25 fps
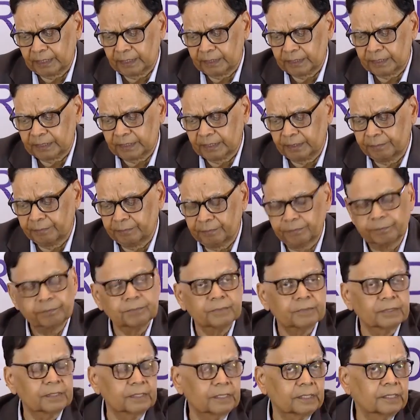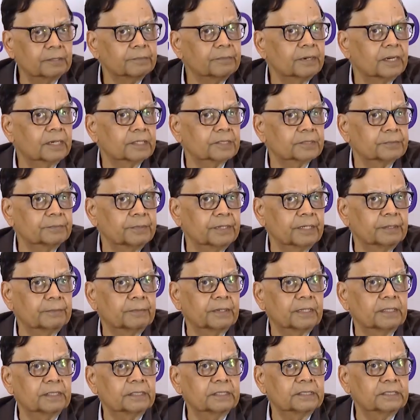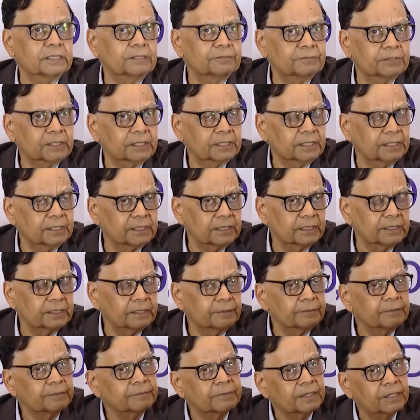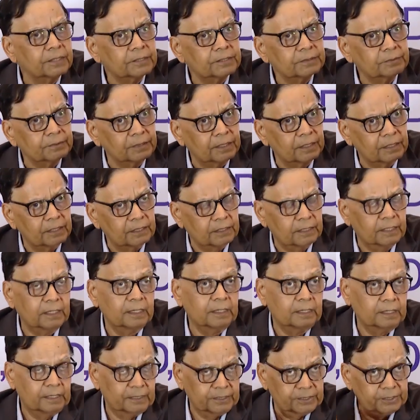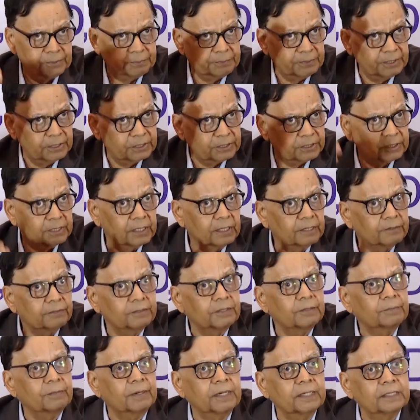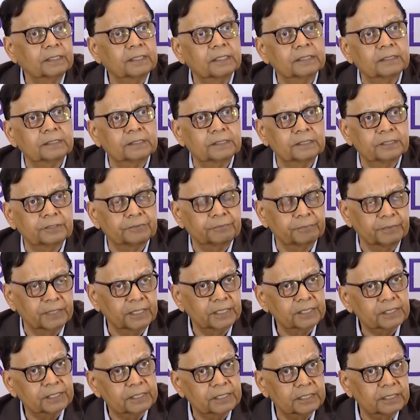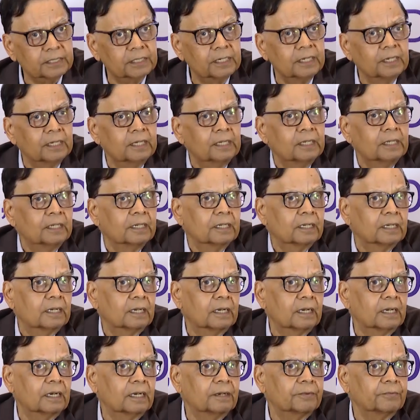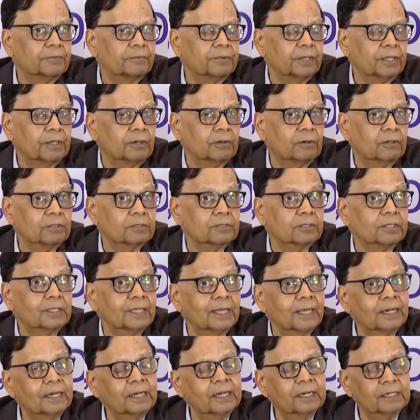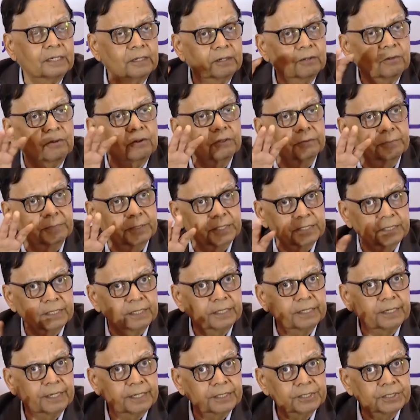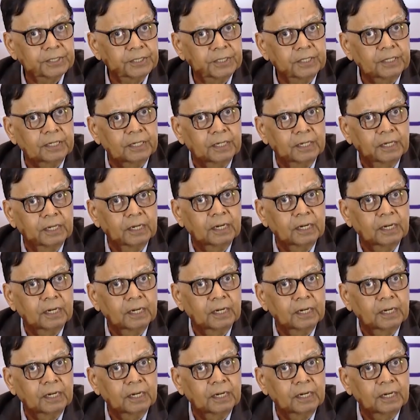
some remarks made by the Chief Secretary, some remarks, a speech delivered by the Chief Minister. We also then had a long presentation